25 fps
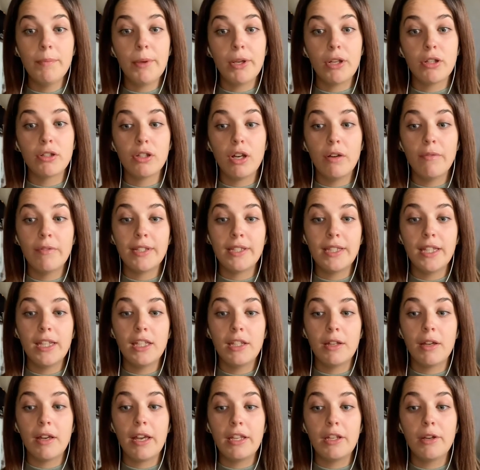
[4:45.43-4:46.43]
Because
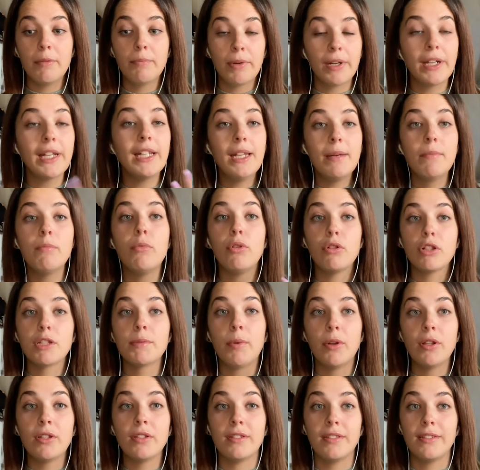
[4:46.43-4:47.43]
obviously you're bringing in more
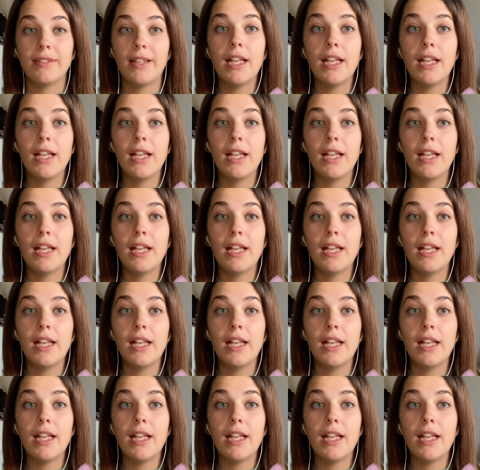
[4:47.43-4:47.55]
sponsors.